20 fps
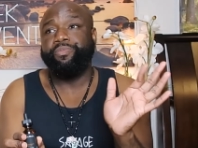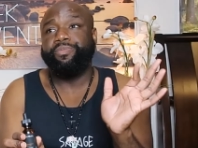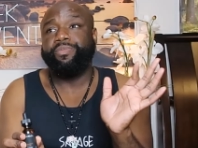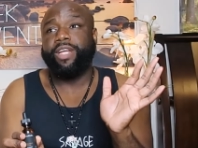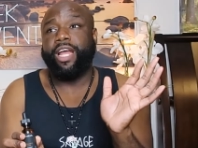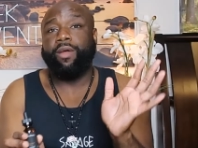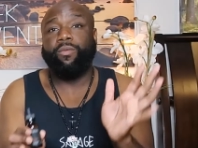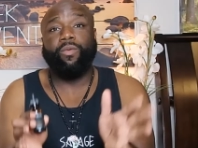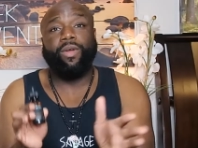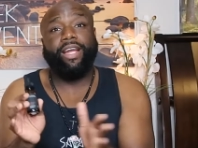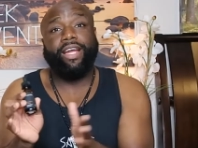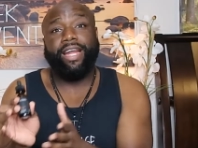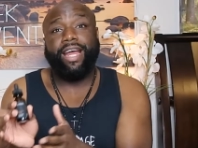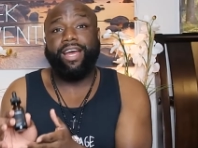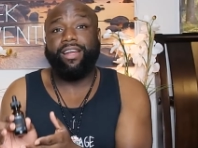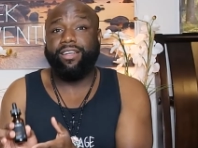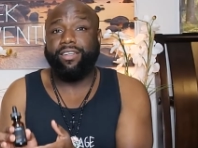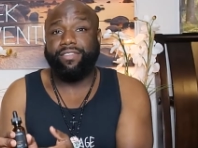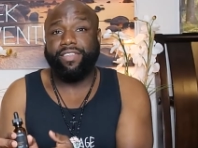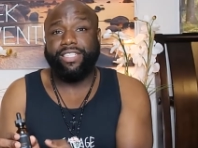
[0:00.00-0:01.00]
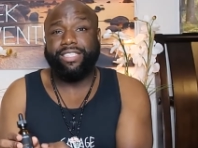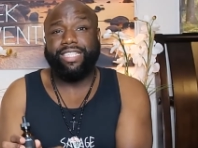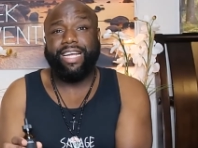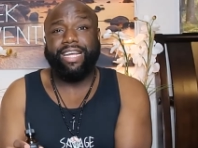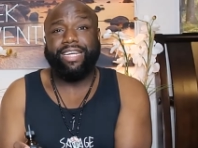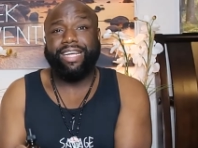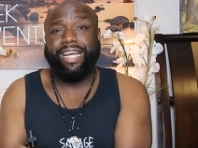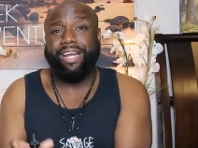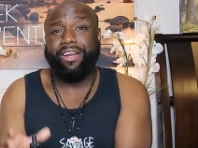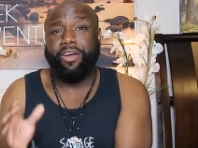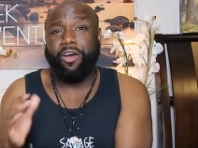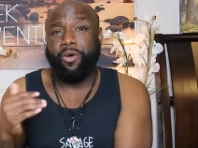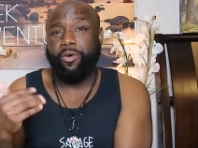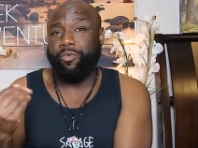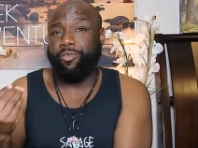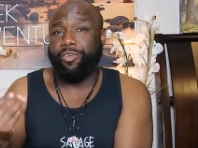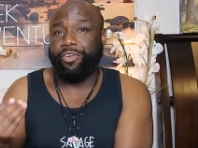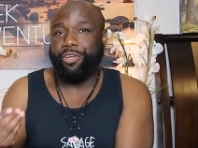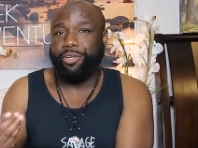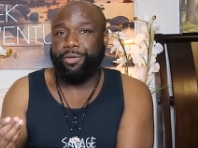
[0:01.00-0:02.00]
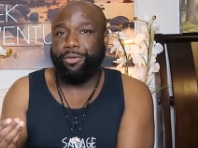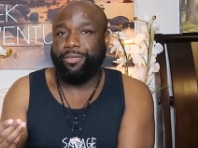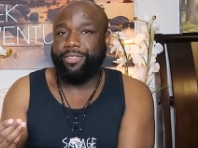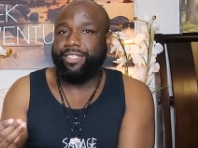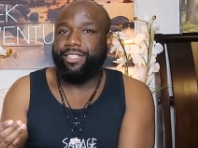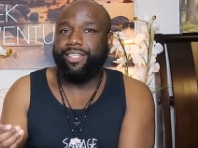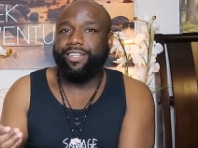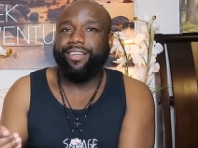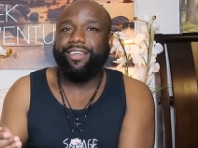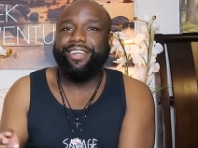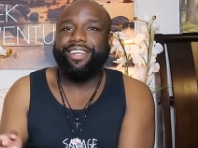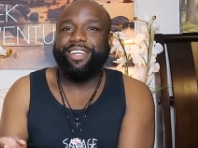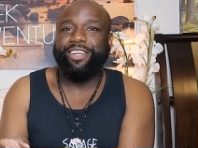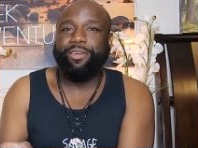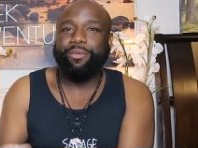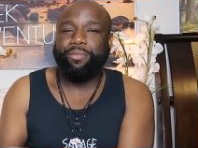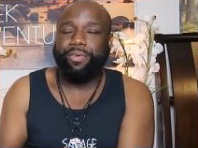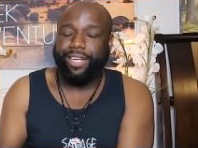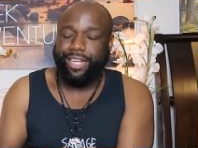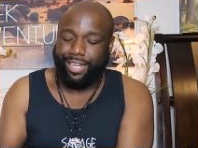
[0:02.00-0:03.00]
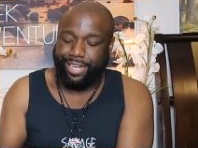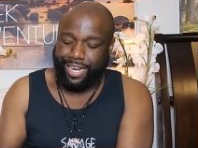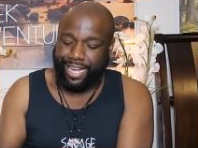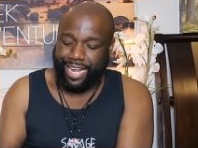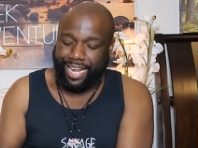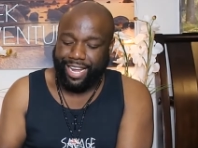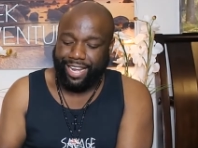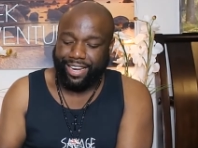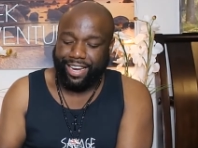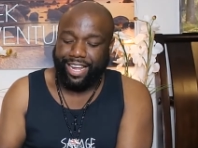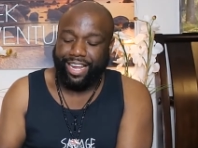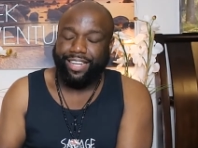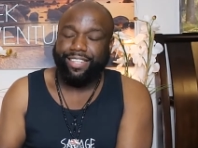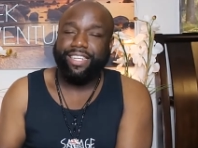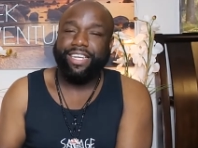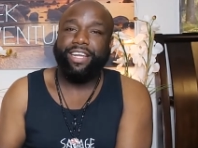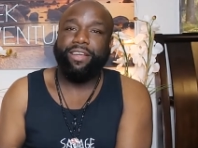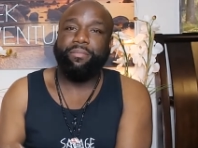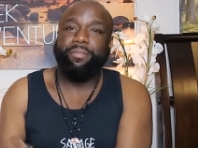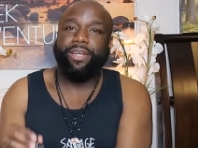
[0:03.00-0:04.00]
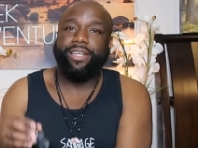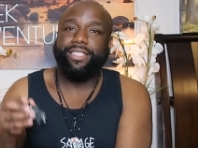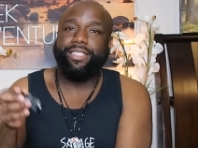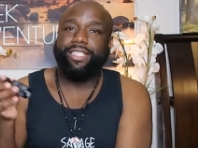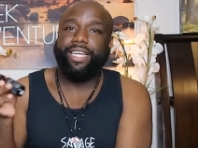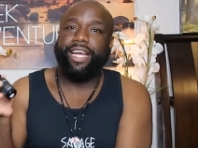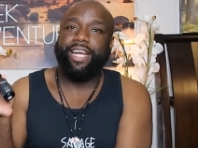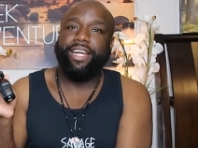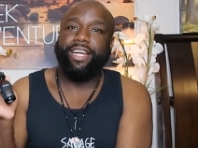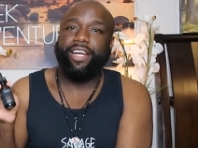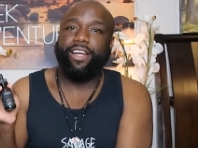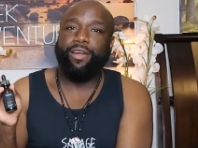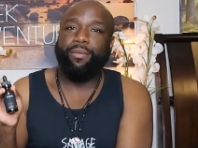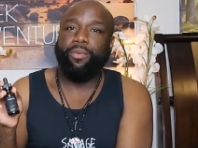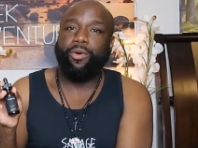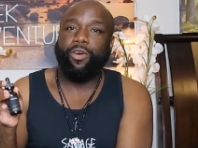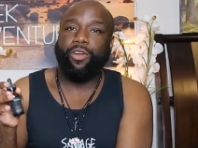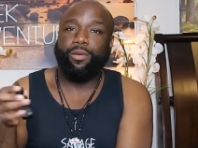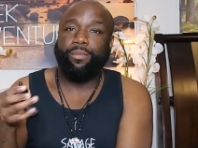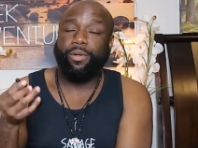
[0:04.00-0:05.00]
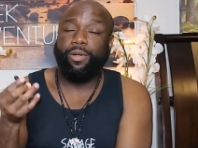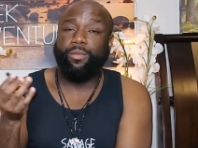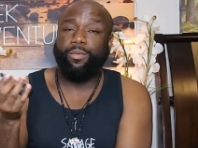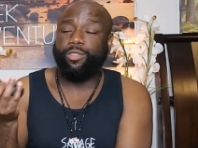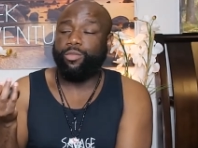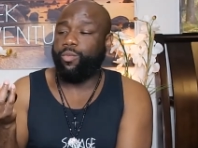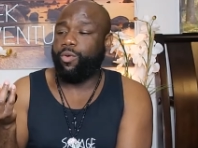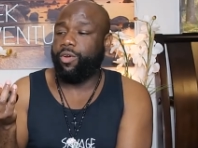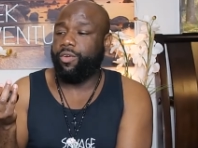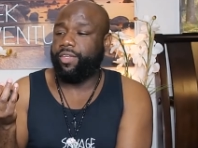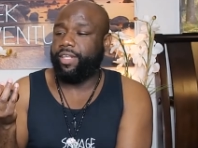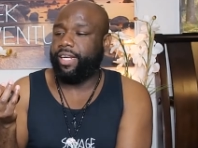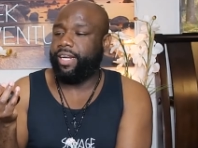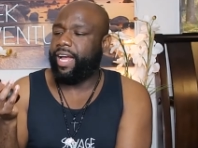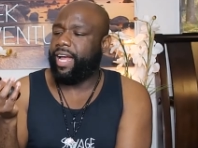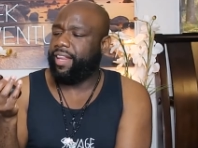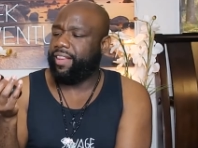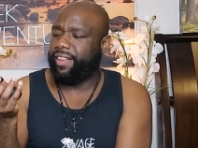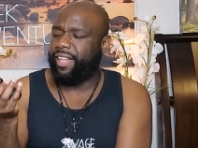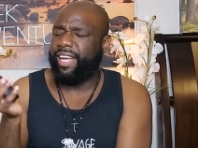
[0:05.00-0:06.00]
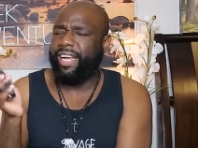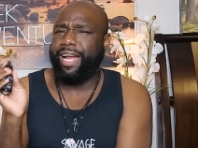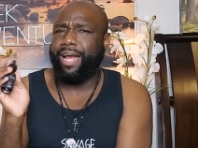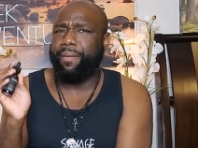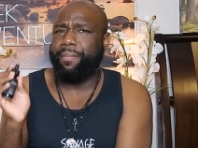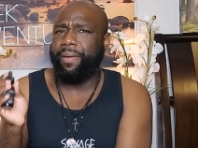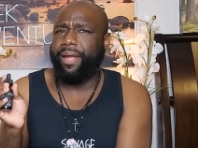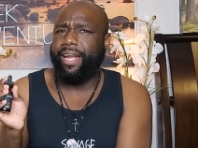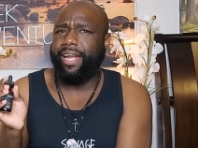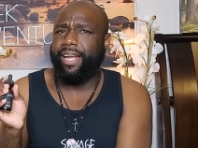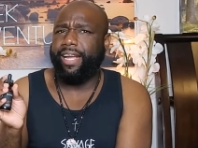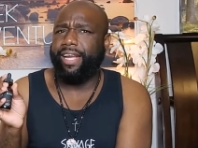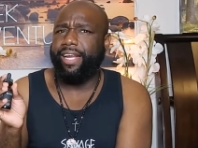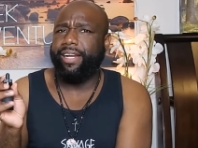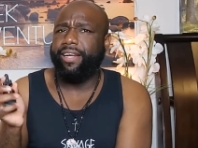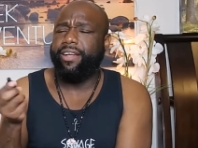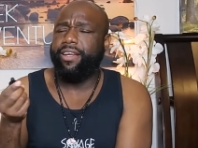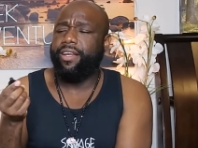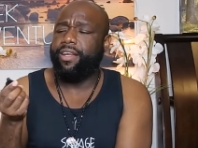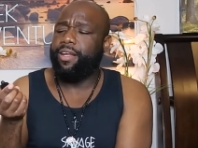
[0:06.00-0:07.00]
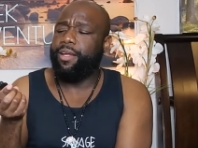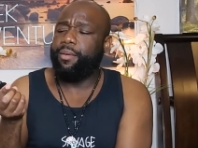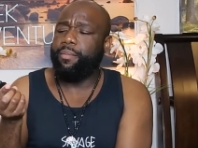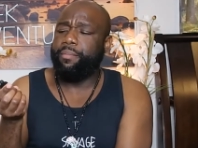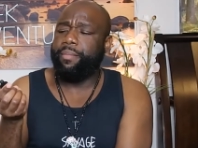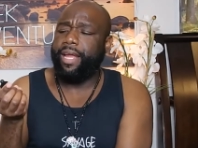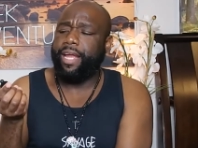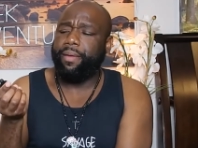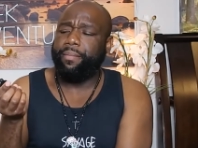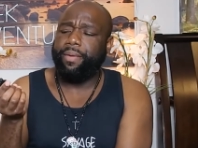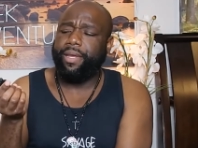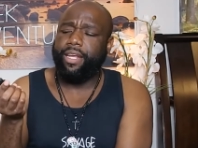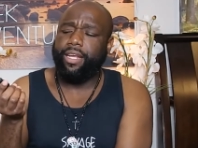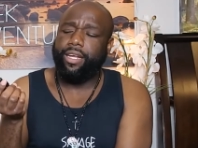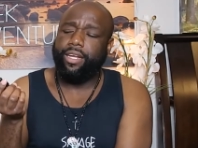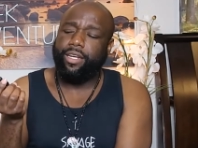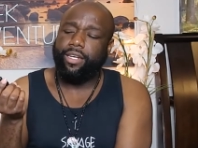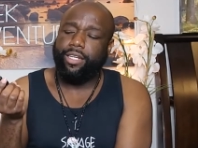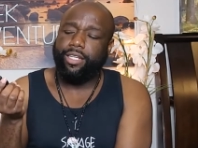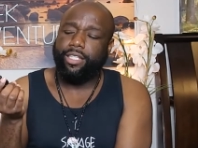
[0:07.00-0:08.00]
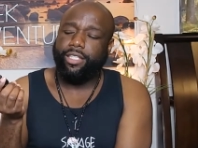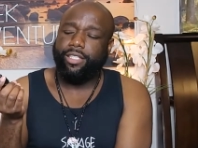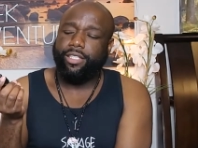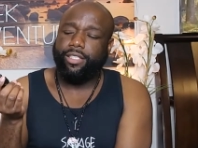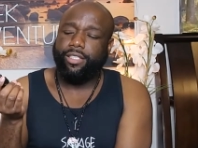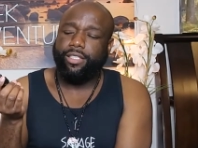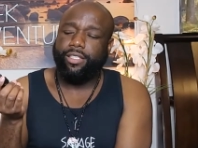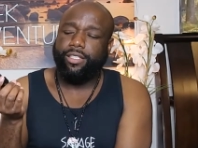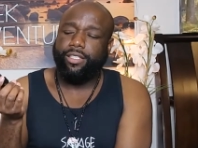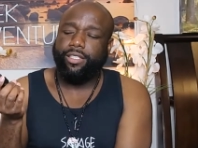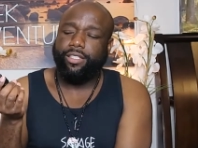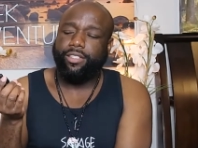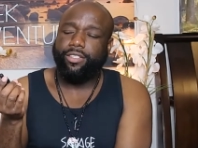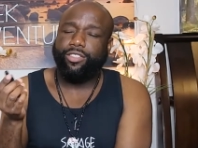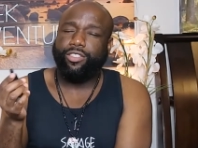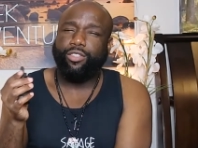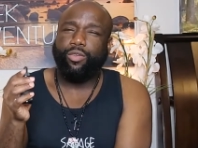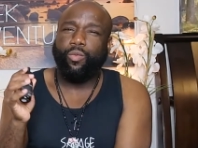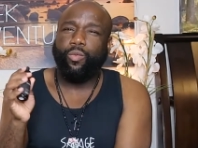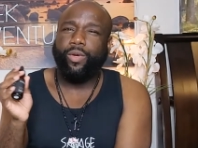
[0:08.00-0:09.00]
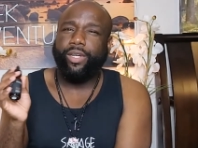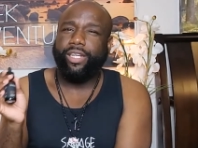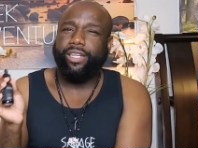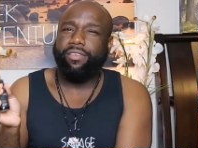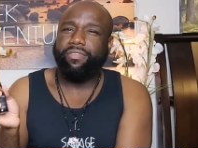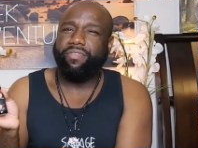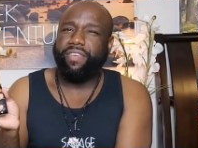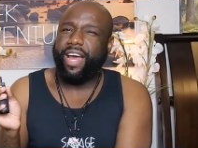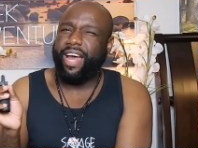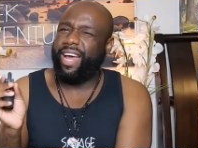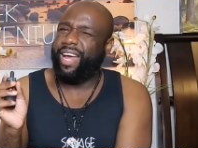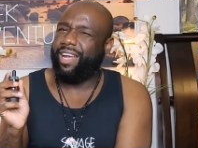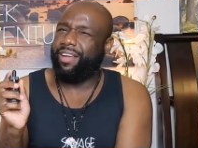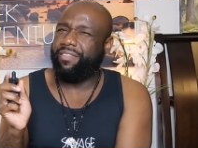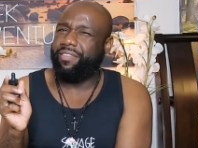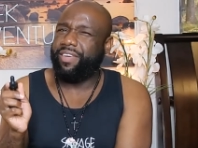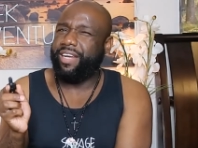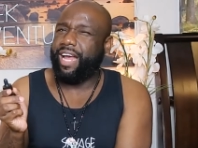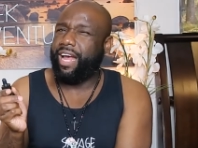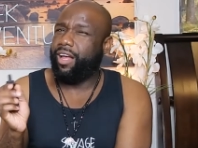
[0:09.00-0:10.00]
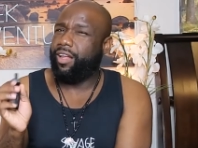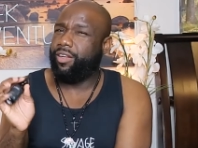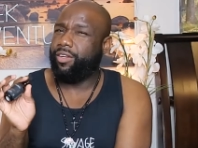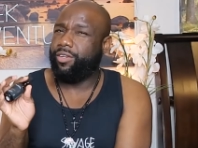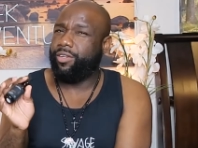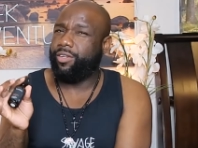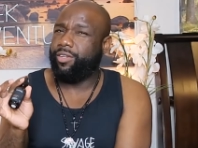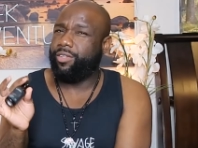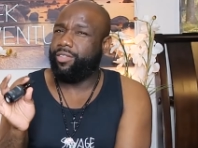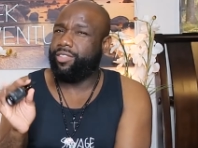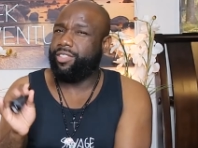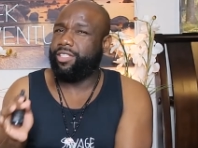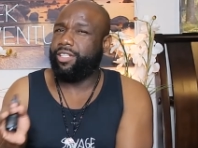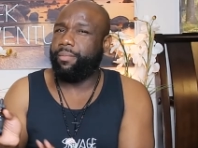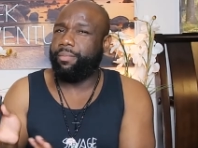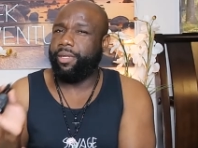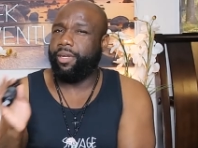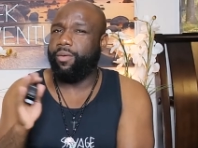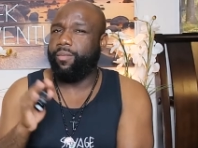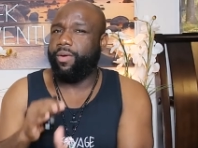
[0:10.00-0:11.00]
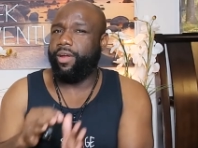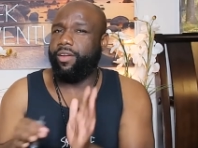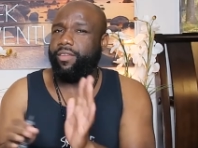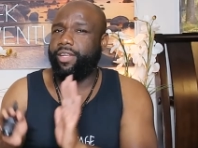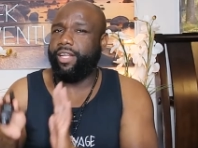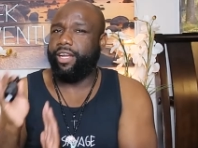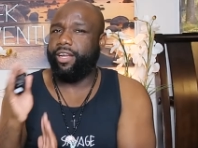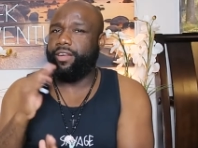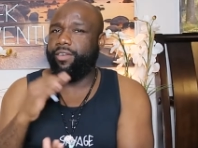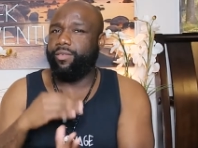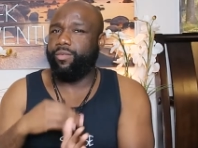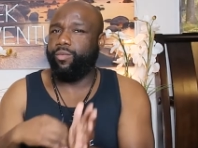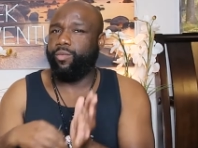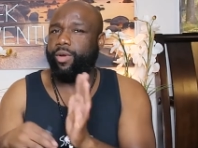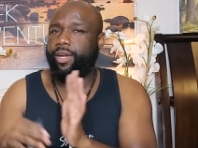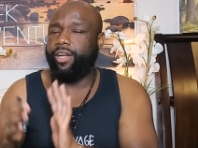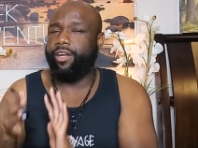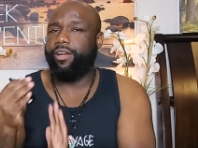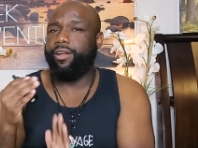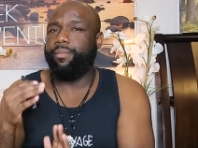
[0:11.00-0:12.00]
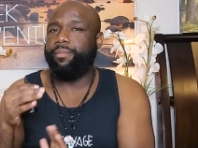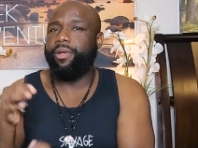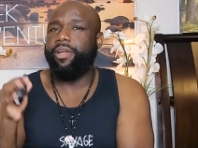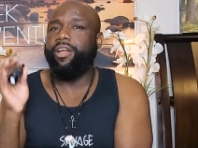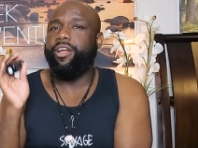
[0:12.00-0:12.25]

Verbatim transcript: I ran out of it because I kind of overused it a little bit and I had to get me a secondary bottle, but it was worth it. I think I paid maybe $25, something around that realm